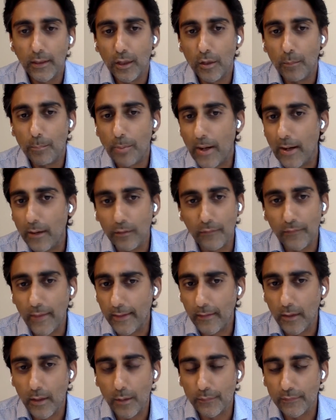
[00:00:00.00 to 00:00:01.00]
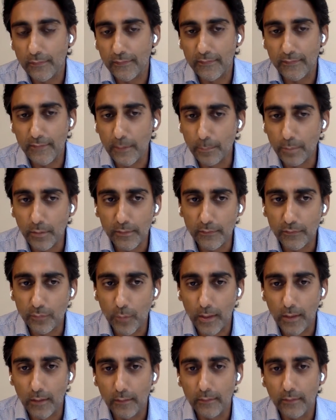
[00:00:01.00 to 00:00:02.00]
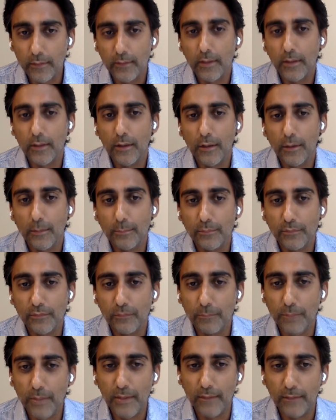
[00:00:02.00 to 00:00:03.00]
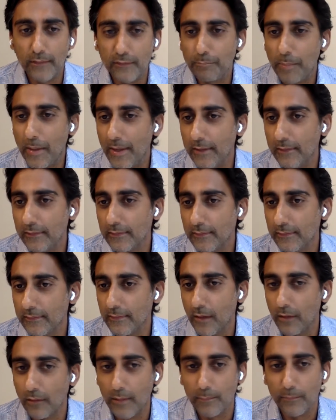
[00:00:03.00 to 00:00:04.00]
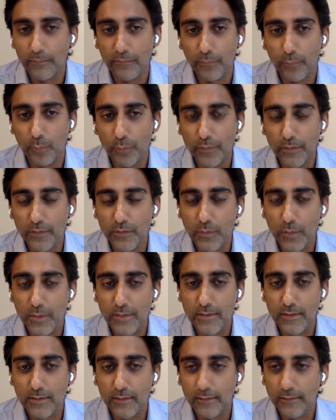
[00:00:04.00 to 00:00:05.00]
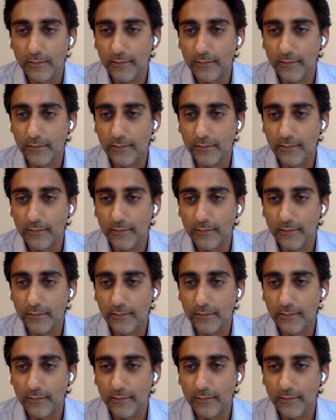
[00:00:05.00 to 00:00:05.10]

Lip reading: Prior to that, I was at Siebel as well. So been in the space in CRM for more than 20 years.